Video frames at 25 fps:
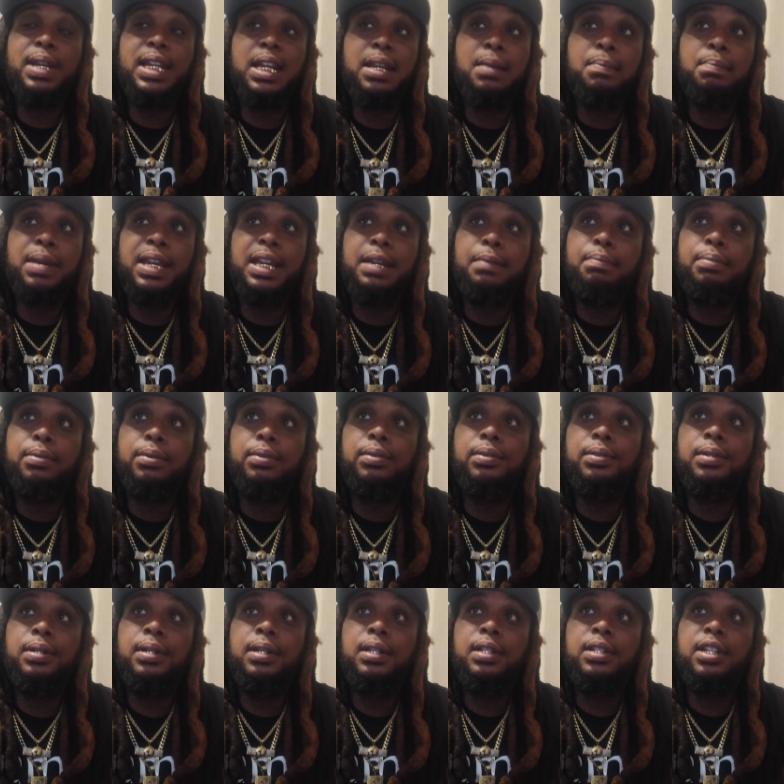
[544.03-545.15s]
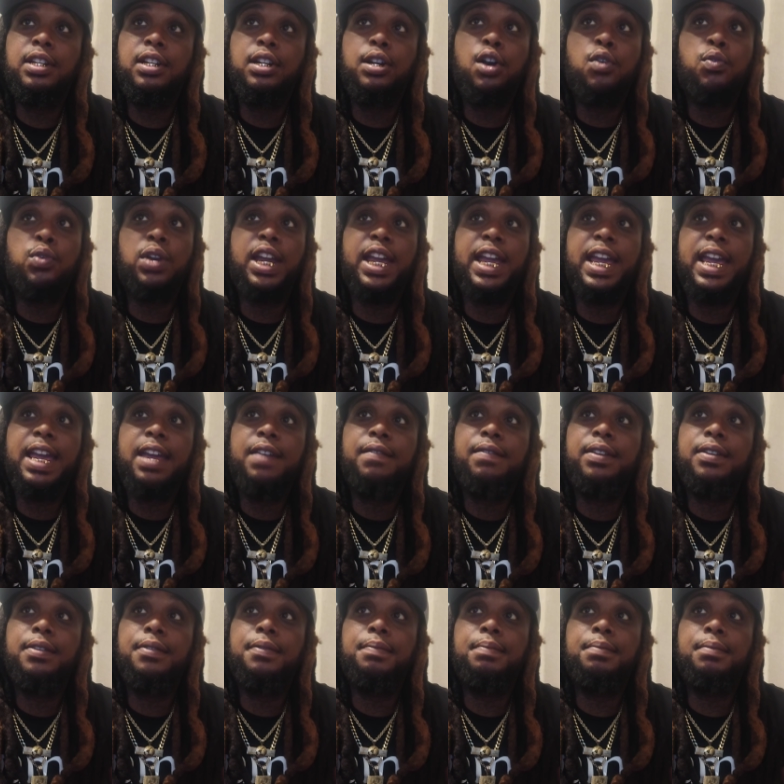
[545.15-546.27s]
many people to go to
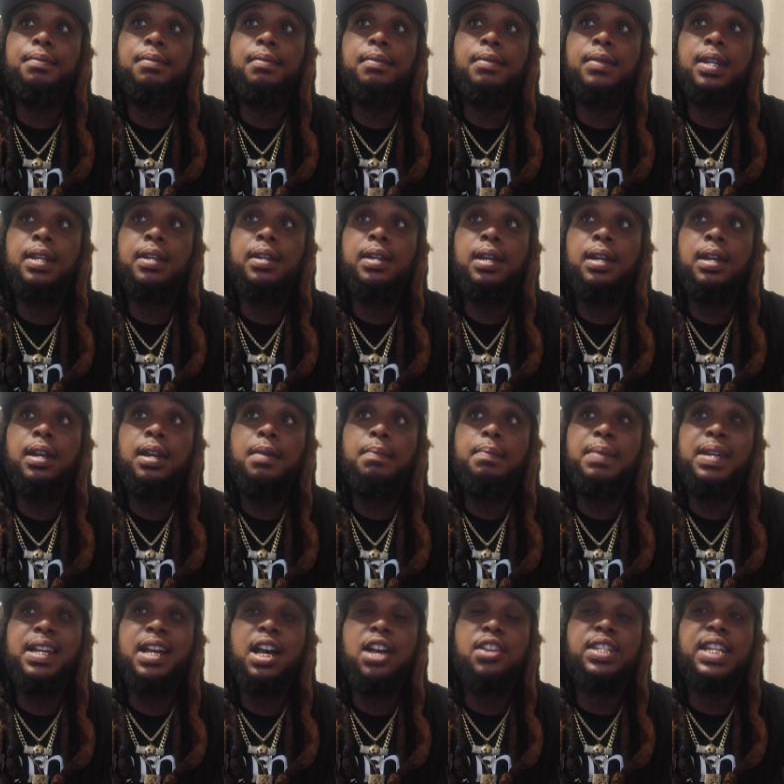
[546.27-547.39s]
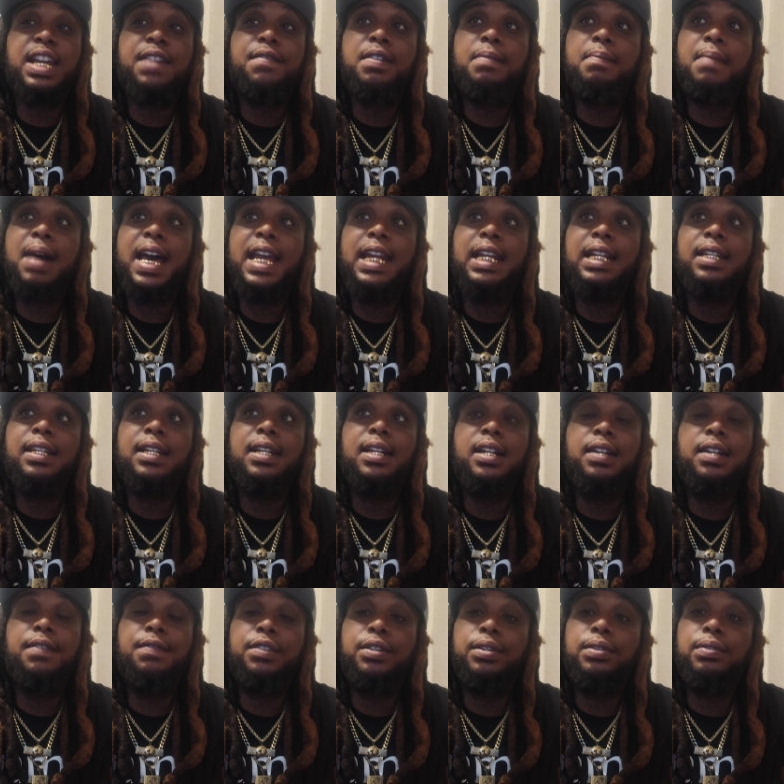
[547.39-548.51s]
heaven because everybody
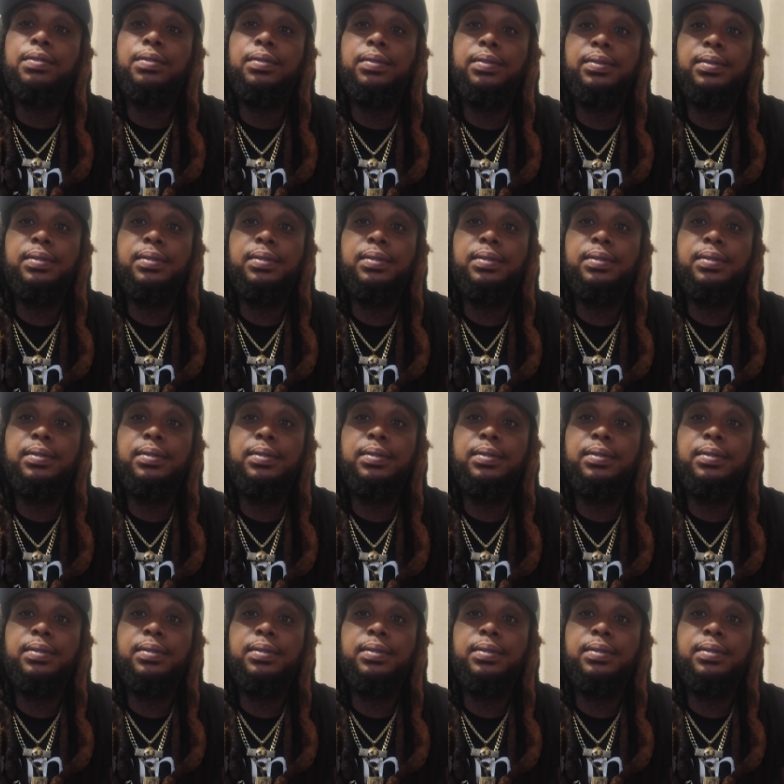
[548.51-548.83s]
love you.